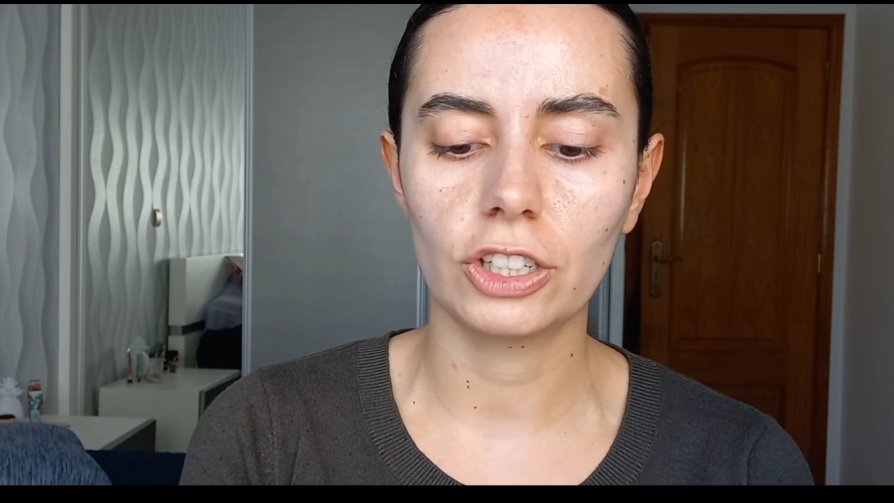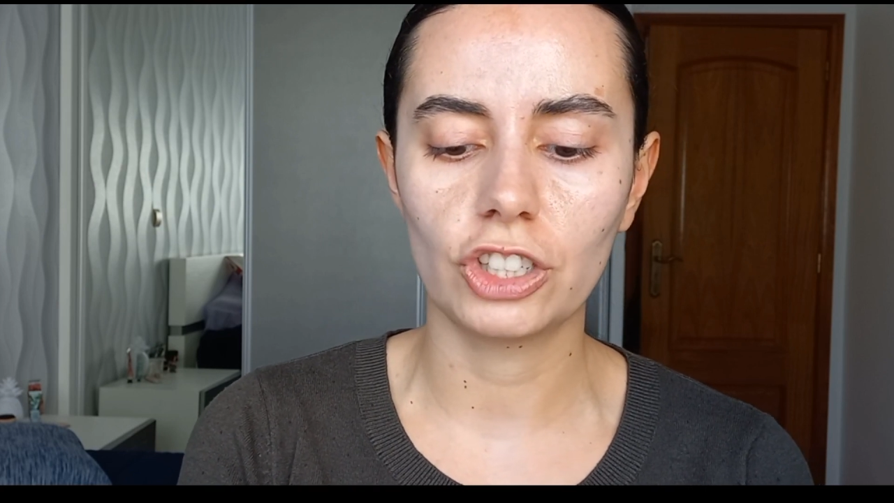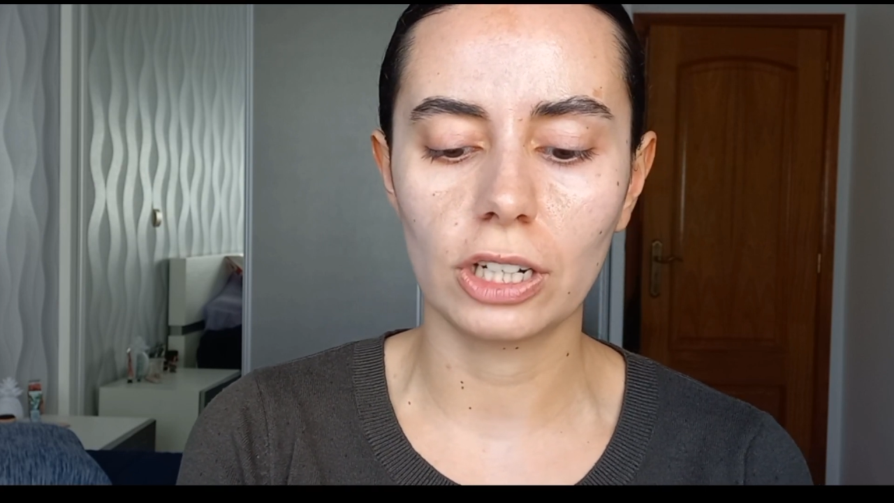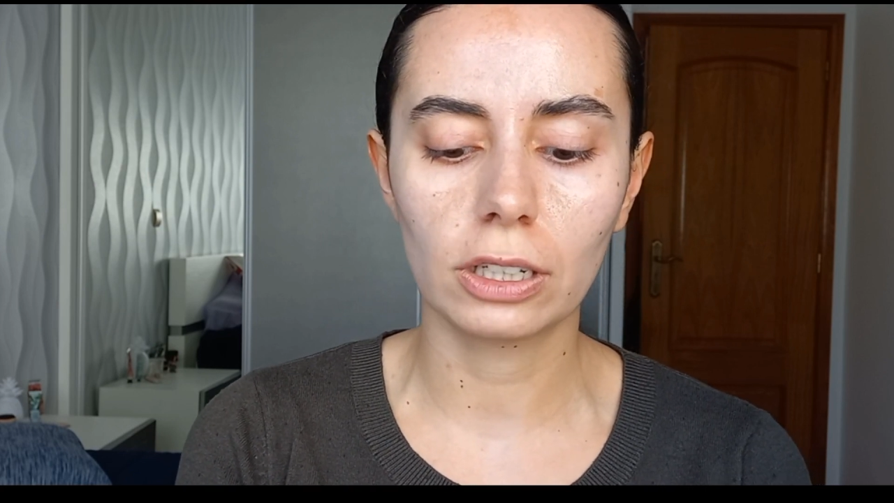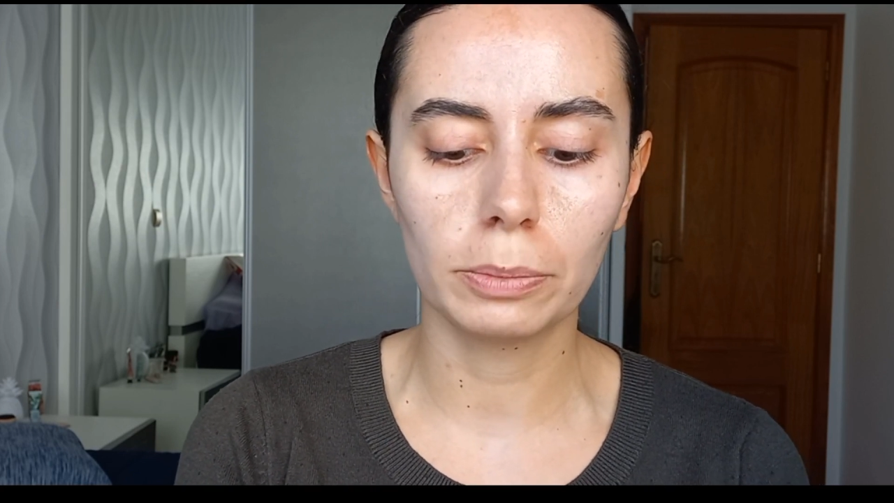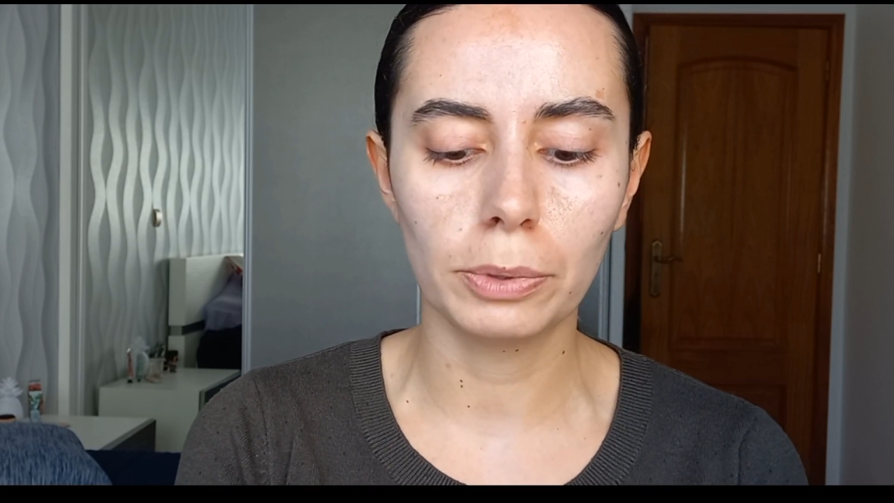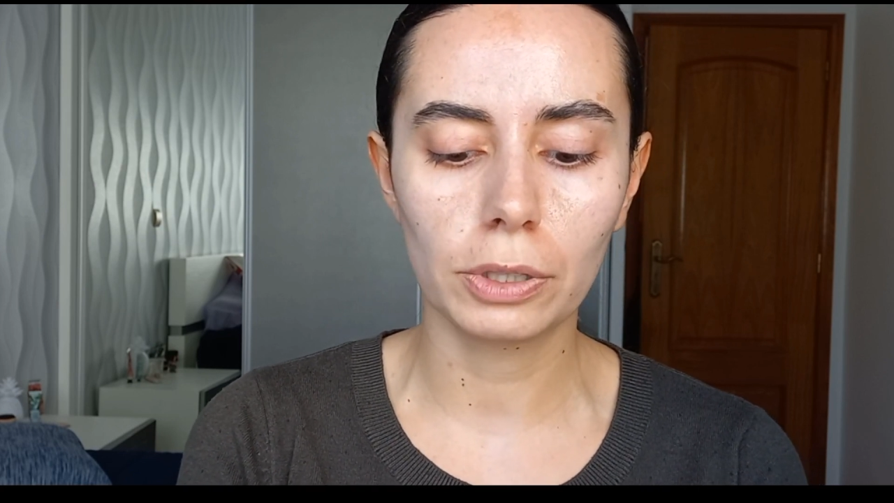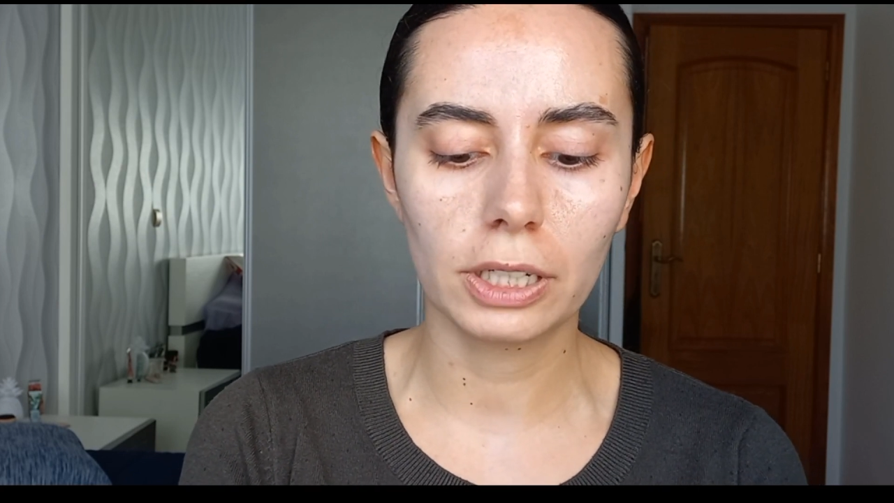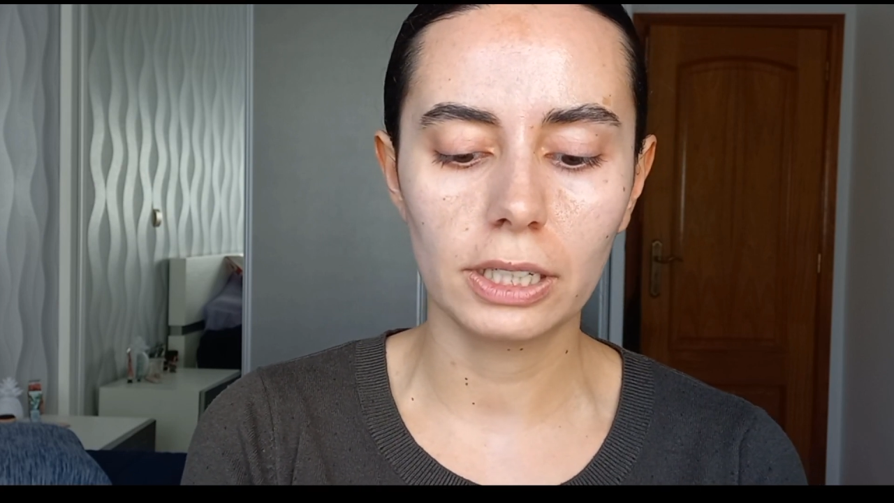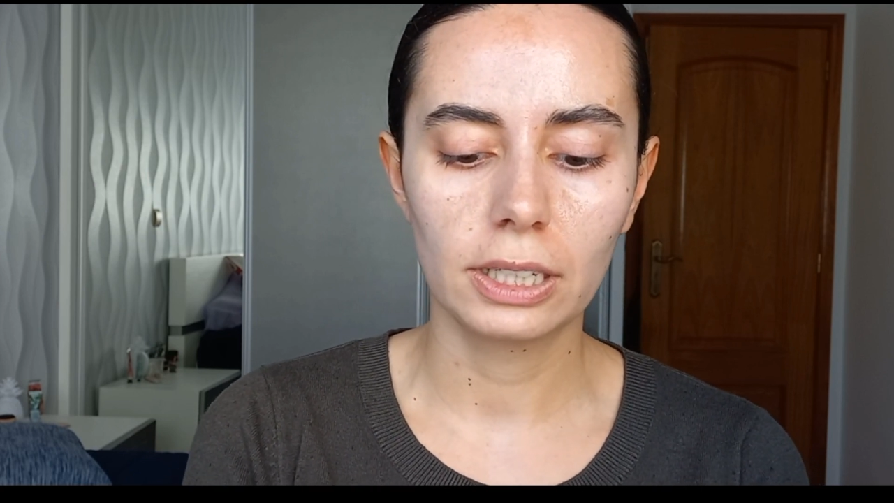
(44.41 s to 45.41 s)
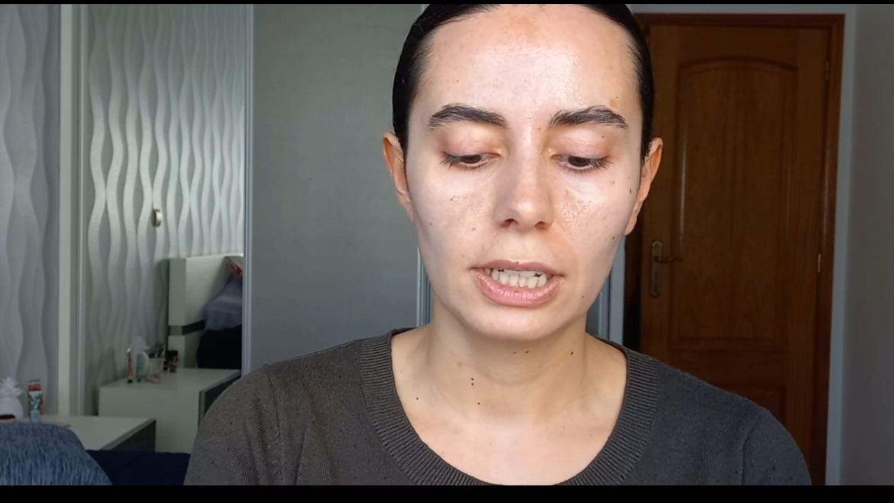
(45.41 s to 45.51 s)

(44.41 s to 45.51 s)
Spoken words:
Jungle Book,